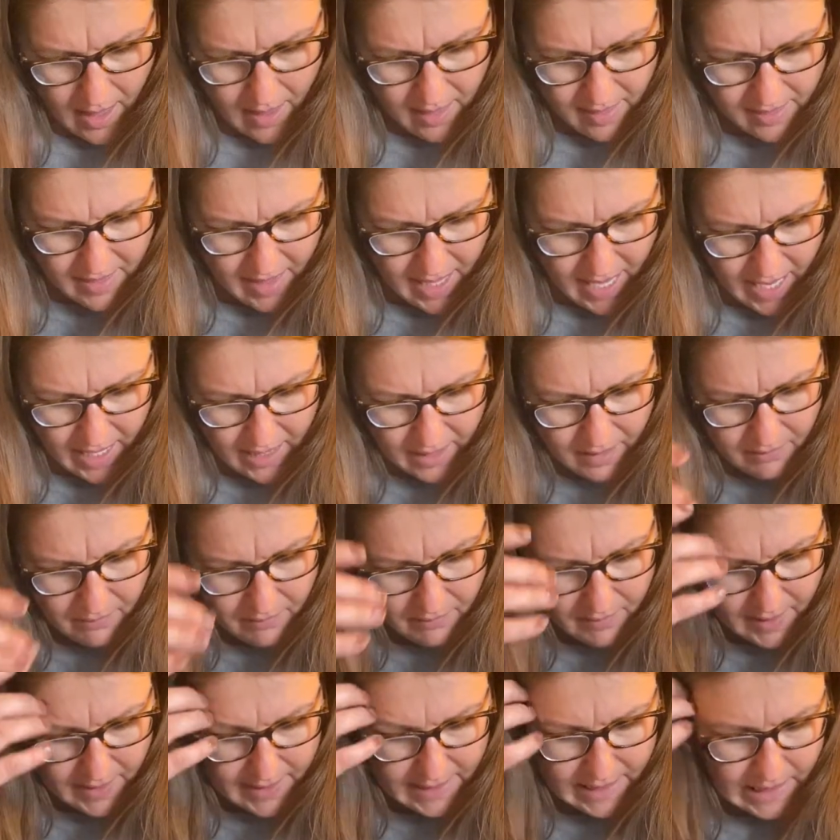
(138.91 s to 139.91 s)
Then
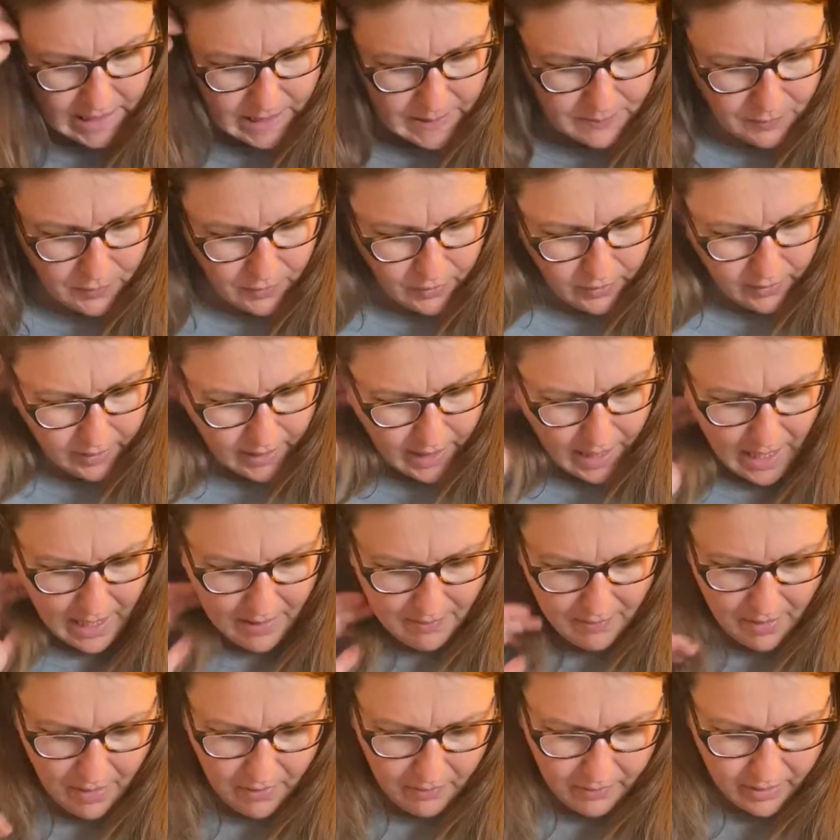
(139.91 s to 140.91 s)
Mrs. Bird
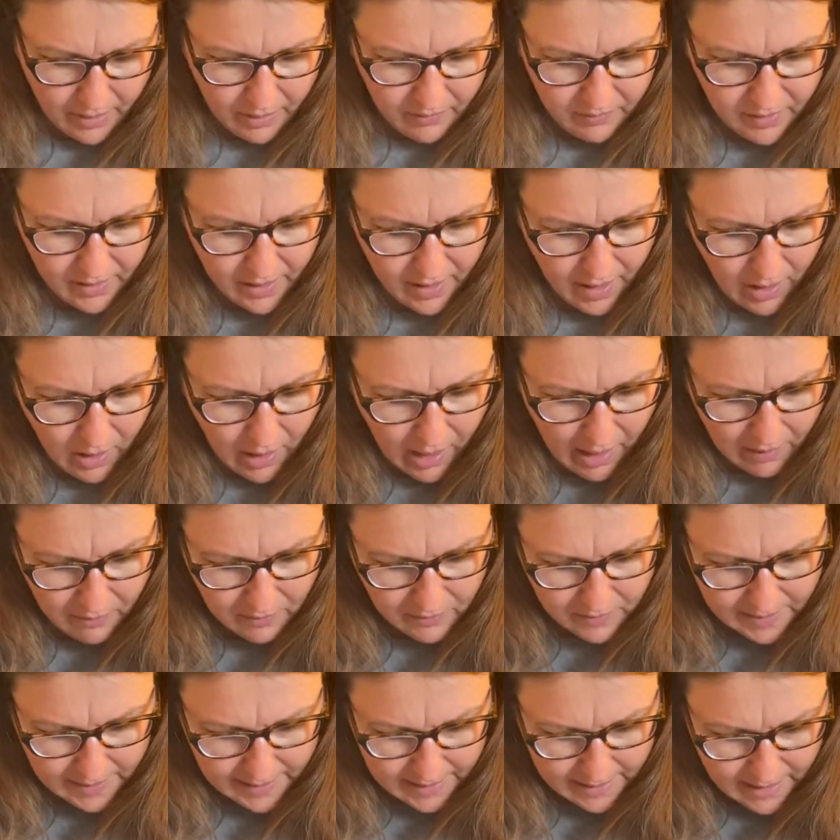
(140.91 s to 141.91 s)
came out of the
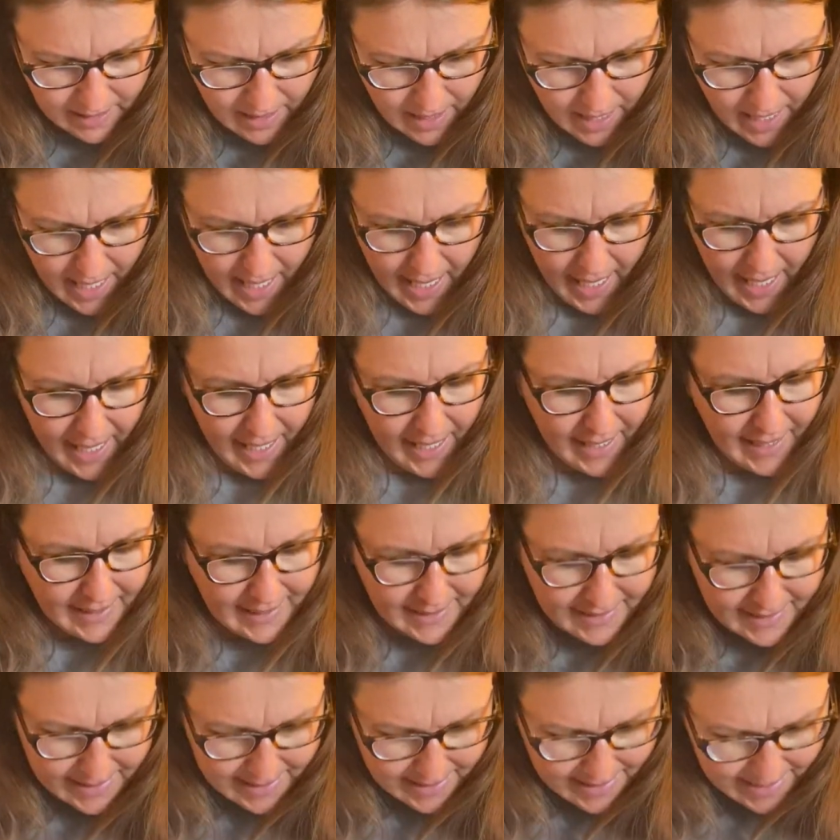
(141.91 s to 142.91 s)
house.
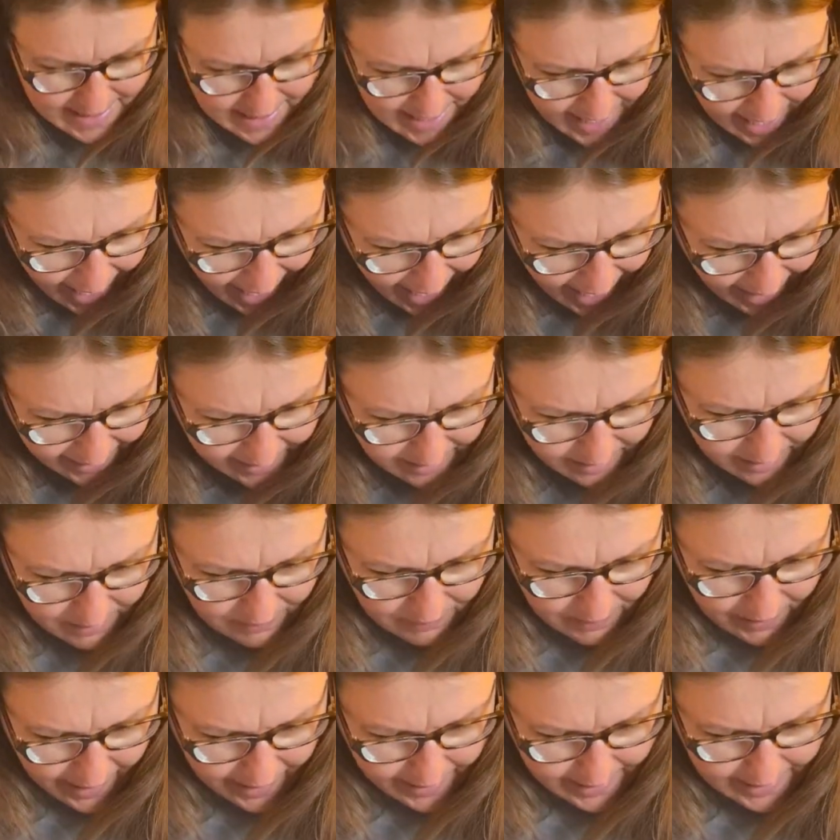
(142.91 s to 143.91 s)
It's not the
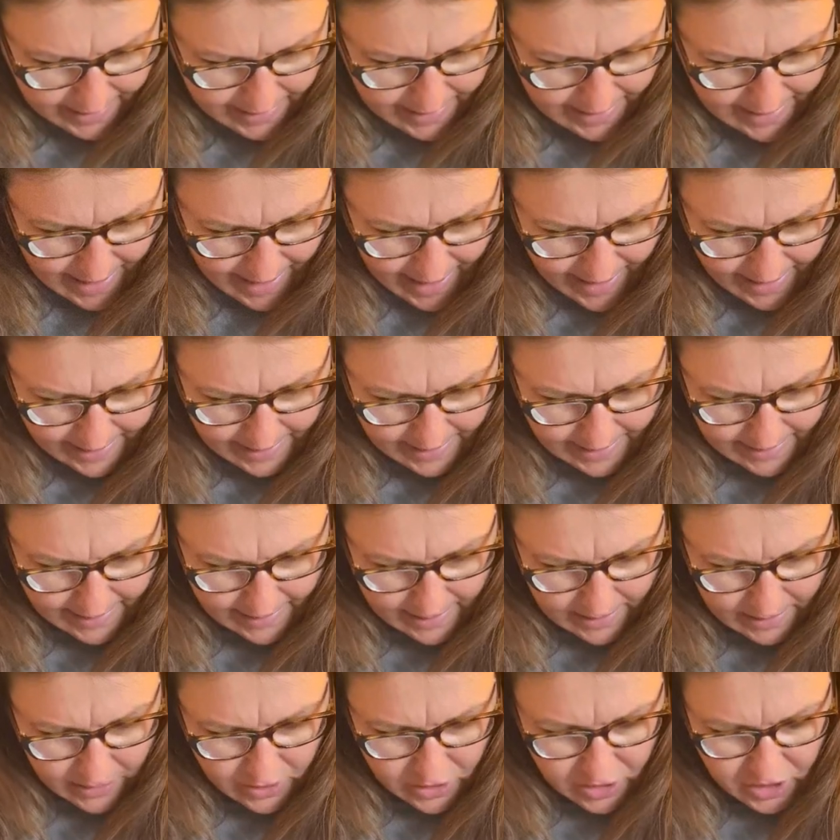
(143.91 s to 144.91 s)
best nest,
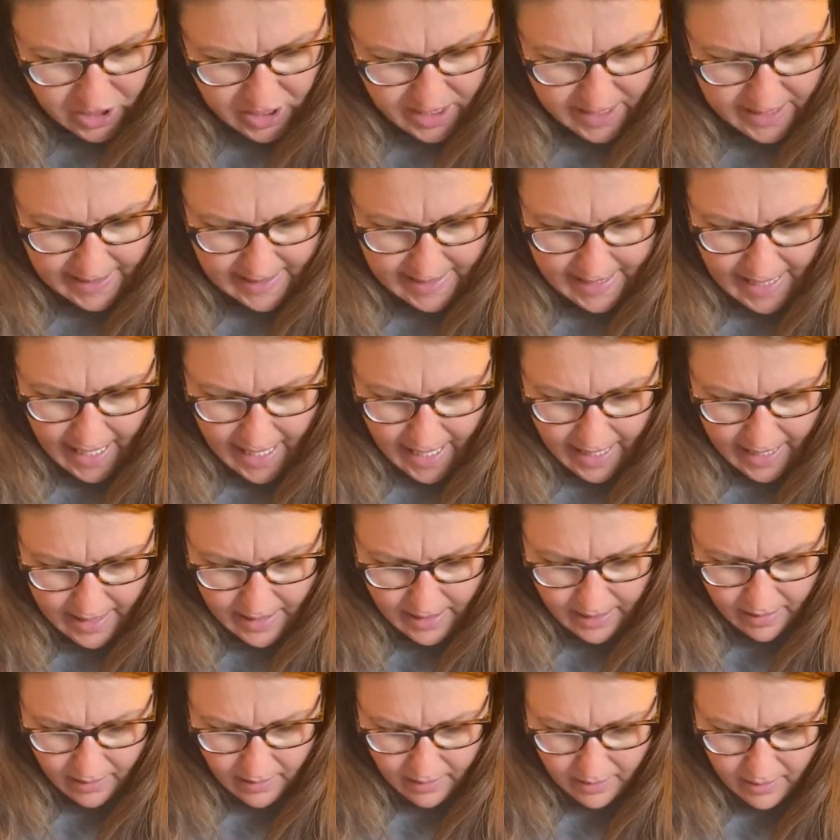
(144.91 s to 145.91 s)
she said.
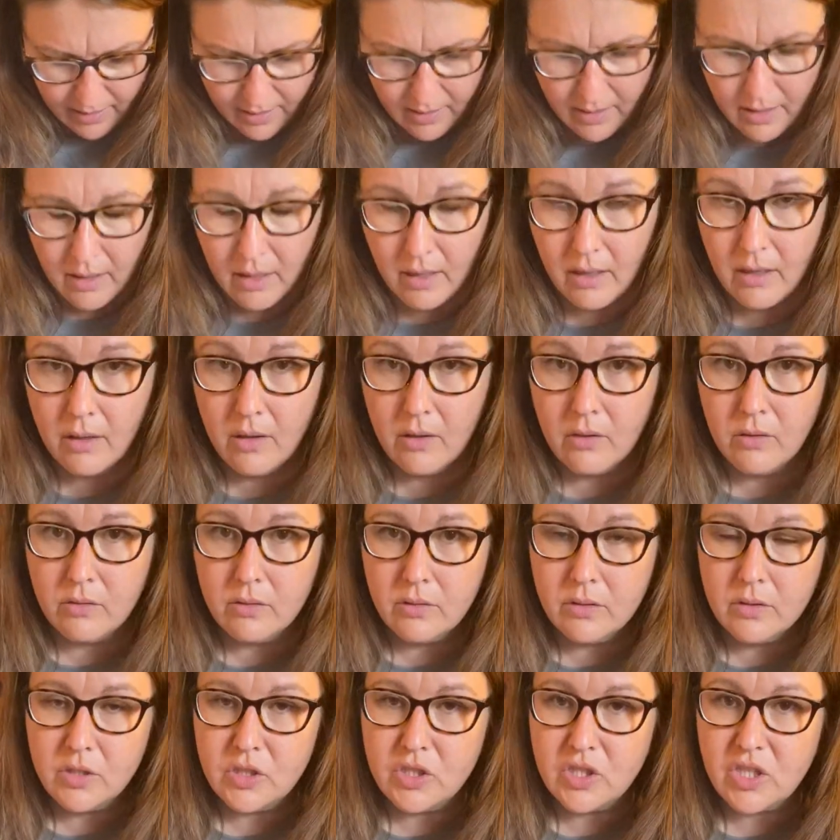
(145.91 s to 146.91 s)
Uh-oh,
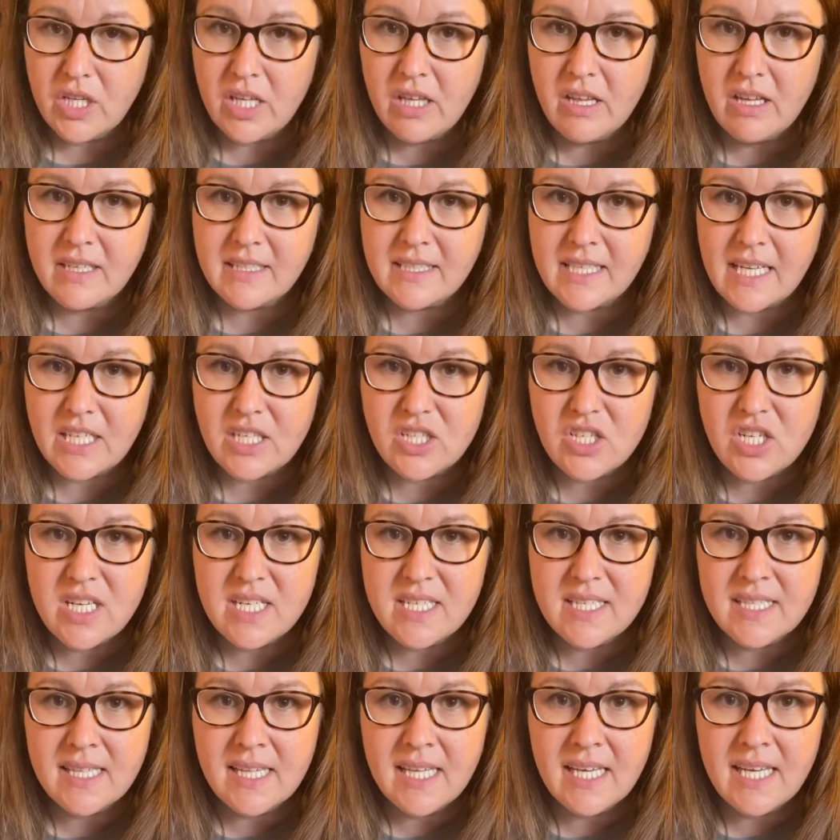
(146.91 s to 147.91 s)
she looks like she's
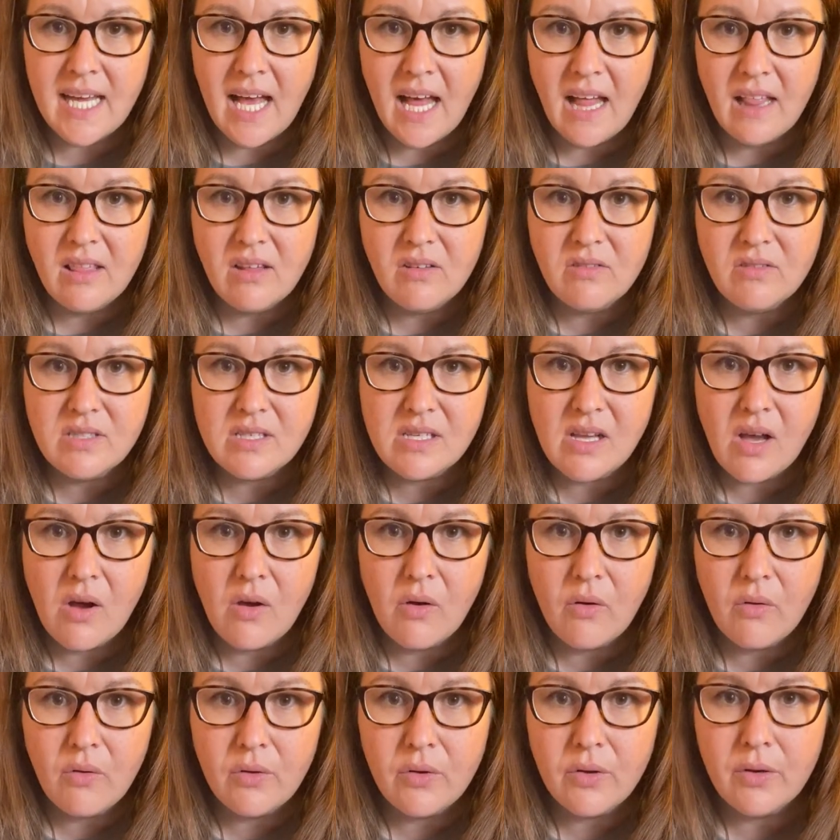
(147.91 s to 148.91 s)
in the yellow
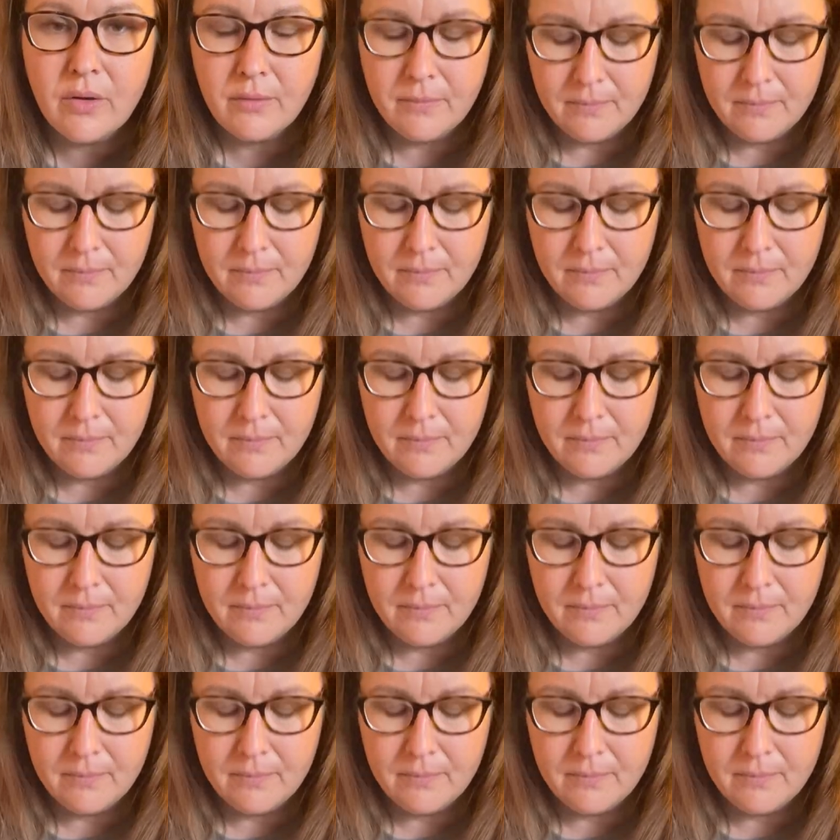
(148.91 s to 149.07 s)
zone.